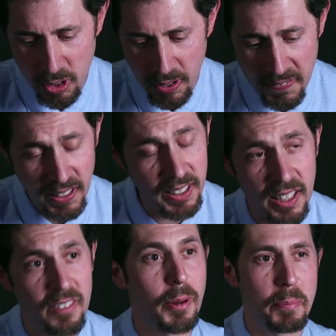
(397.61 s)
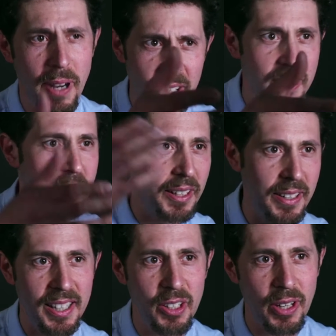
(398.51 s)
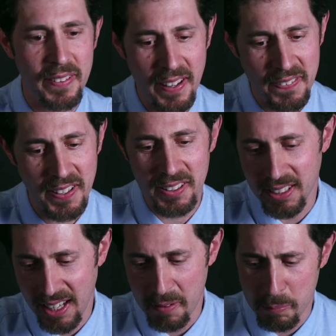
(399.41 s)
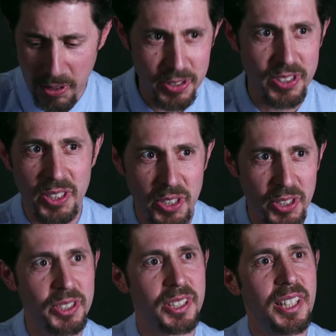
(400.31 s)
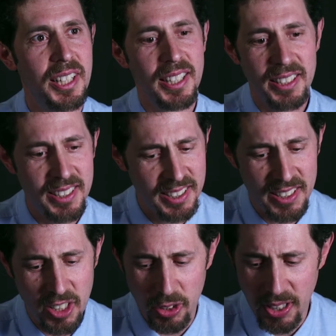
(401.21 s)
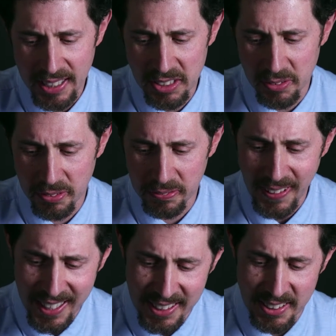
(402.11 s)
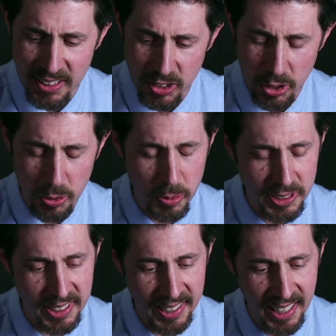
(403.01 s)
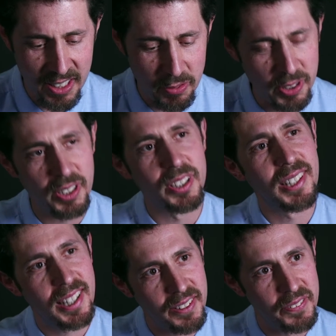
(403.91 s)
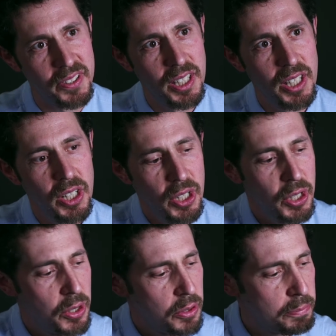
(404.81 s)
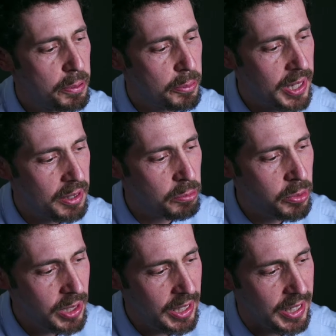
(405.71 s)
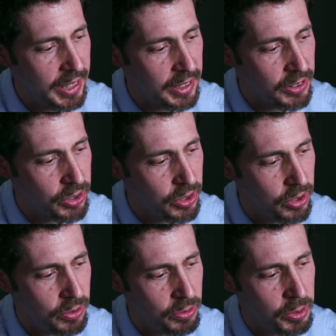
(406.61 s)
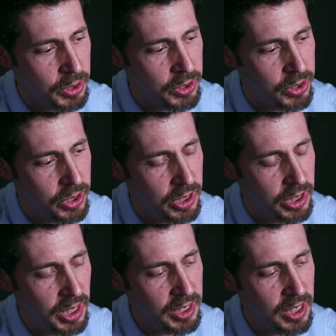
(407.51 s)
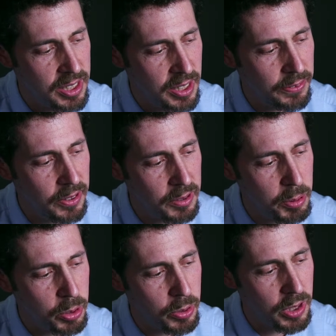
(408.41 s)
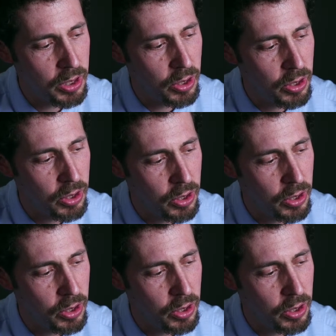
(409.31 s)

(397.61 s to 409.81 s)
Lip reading: felt loved. My parents, I felt I had brothers and sisters and, lots of friends. And so it wasn't like I didn't feel loved. But what I realized was that it's a difference between